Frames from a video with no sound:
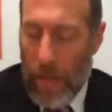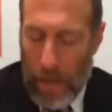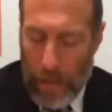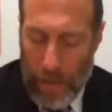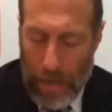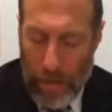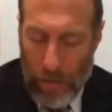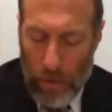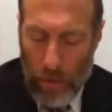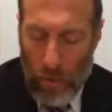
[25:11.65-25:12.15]

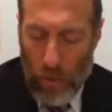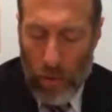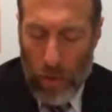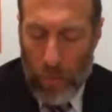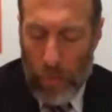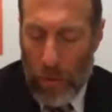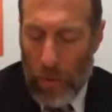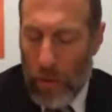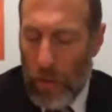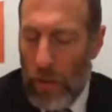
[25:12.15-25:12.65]
Now the whole
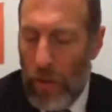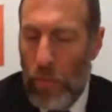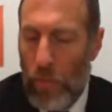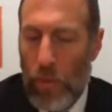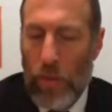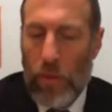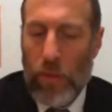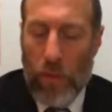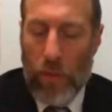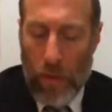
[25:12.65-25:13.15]
community
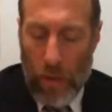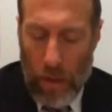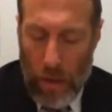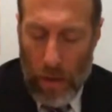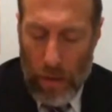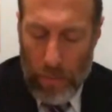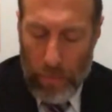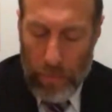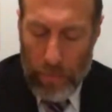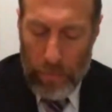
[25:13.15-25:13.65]
was
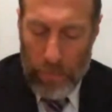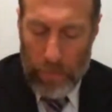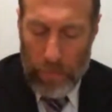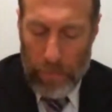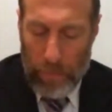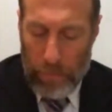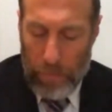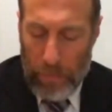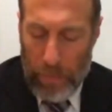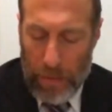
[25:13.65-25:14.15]

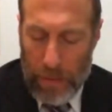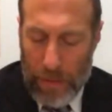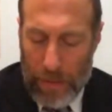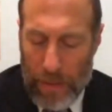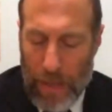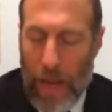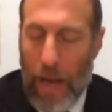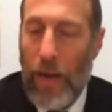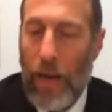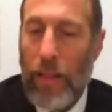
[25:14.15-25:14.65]

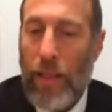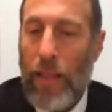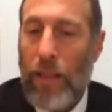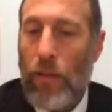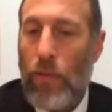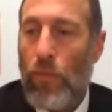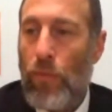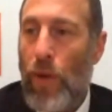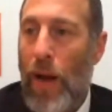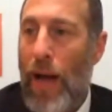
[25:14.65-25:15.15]
mitzvah, that
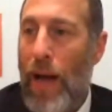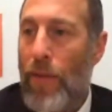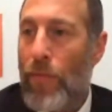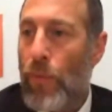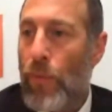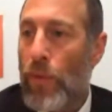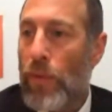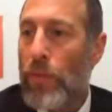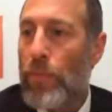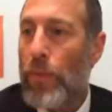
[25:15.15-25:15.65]
the
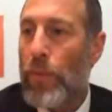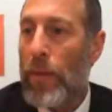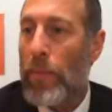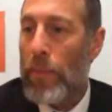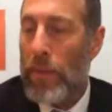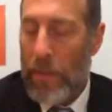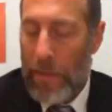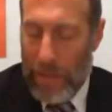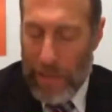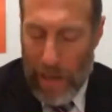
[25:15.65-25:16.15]
Rav was being
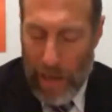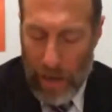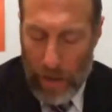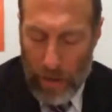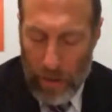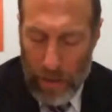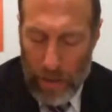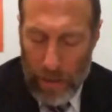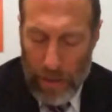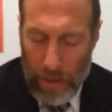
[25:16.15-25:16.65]

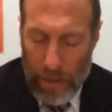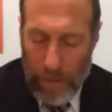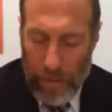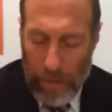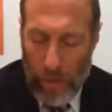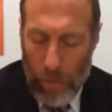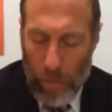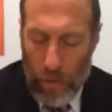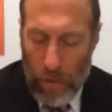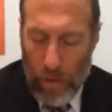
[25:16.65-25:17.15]
mitzvah, and
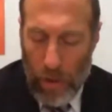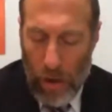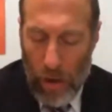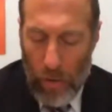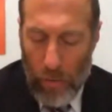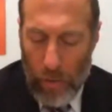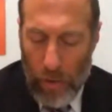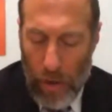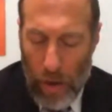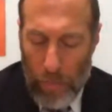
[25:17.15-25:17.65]
they were going to
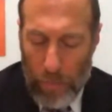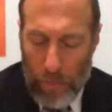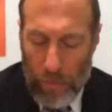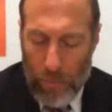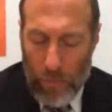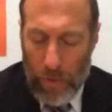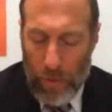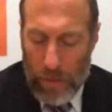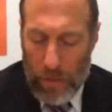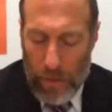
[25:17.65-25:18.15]
hurry up to
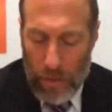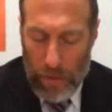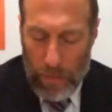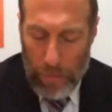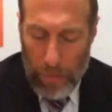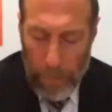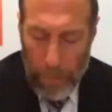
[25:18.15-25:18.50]
fix it.